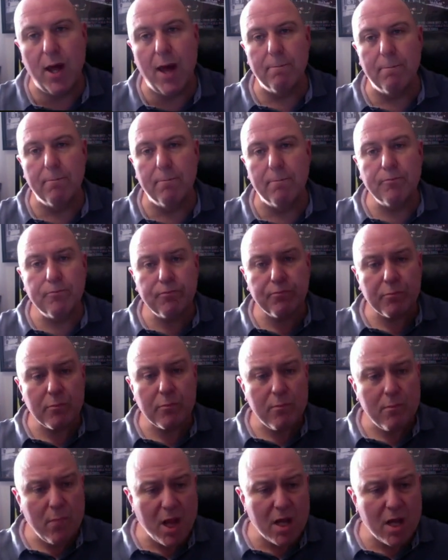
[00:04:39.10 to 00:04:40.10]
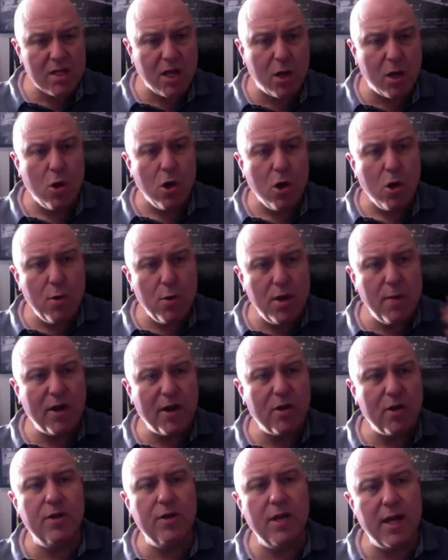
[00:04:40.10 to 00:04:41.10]
that. So when you're
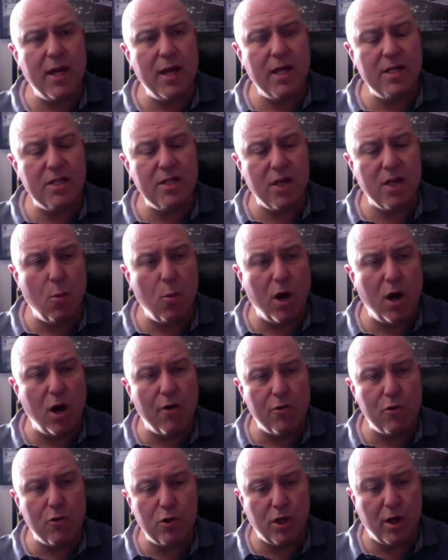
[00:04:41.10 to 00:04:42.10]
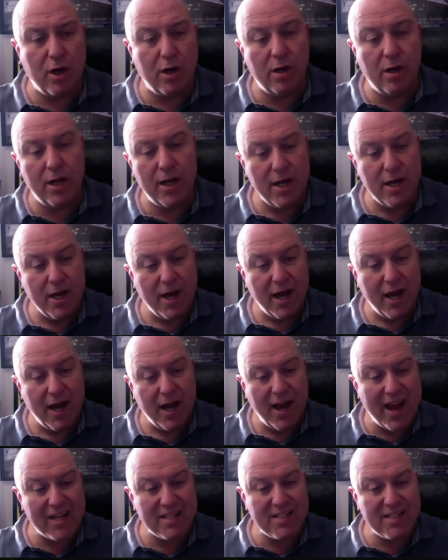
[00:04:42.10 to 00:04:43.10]
back on the site, oracle.ai,
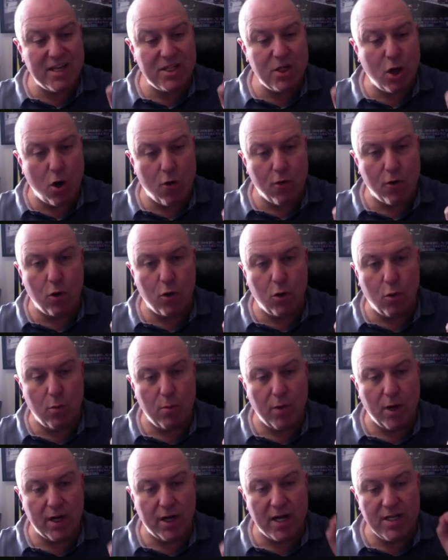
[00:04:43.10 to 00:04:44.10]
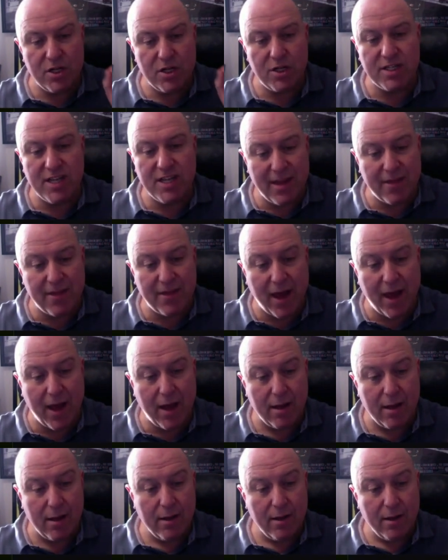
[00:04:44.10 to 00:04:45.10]
access Oracle. Okay, so you just hit
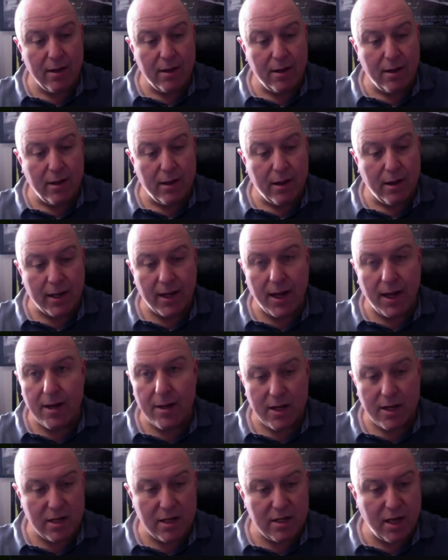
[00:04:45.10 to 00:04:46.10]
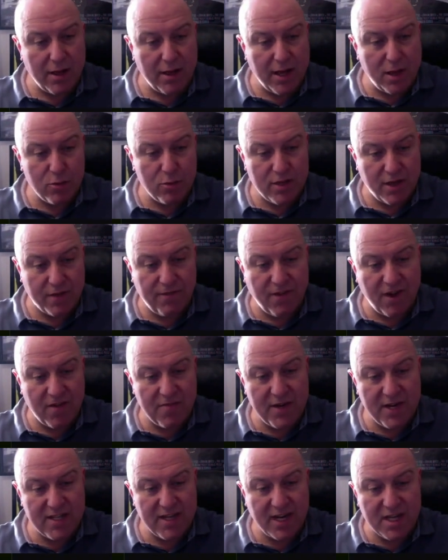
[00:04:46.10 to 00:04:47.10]
that. Okay, now like they also
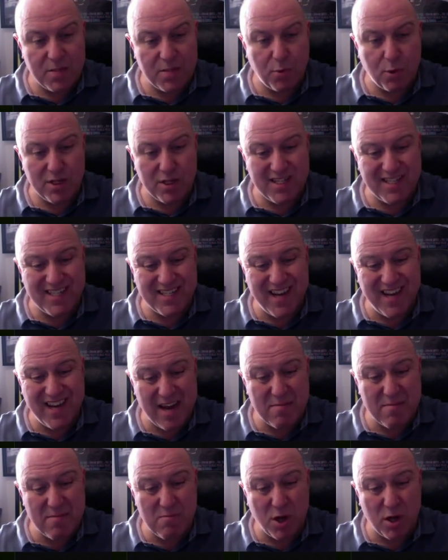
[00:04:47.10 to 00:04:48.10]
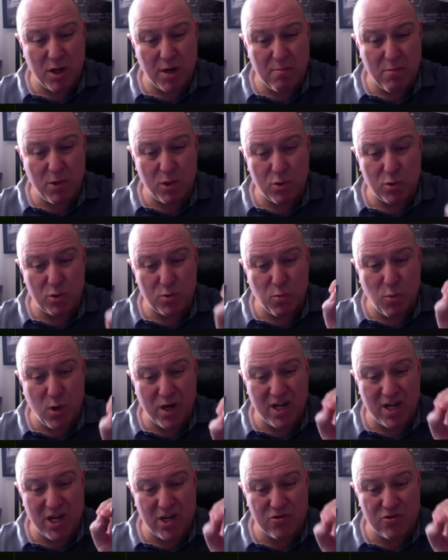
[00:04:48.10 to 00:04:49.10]
5 million data points, 10 market models,
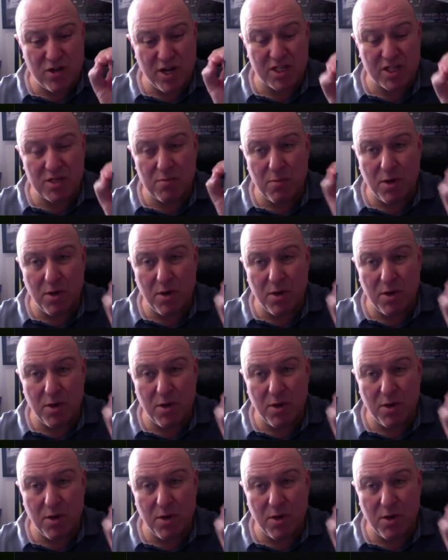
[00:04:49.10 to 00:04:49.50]
100x